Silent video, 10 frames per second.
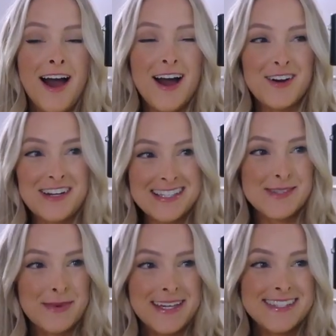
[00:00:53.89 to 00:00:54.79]
a
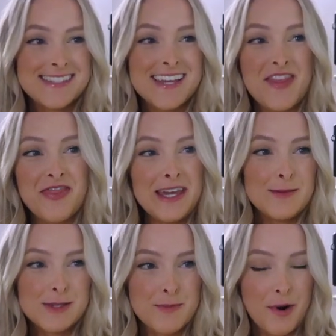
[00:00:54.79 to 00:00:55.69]
Christmas
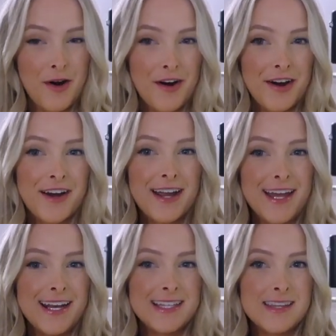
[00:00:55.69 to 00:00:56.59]
themed bar
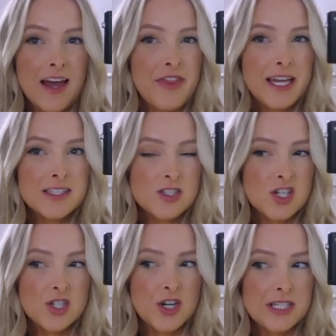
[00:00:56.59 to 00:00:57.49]
and it I think it's
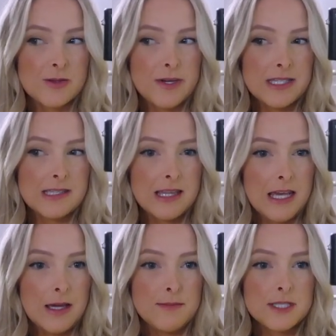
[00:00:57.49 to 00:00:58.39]
just Christmas
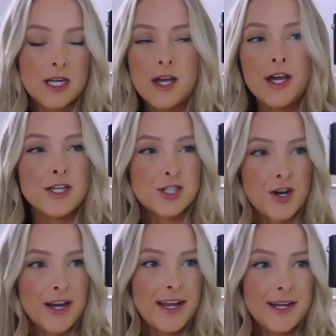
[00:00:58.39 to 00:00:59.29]
themed
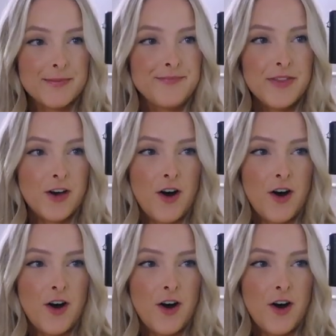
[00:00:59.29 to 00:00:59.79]
during the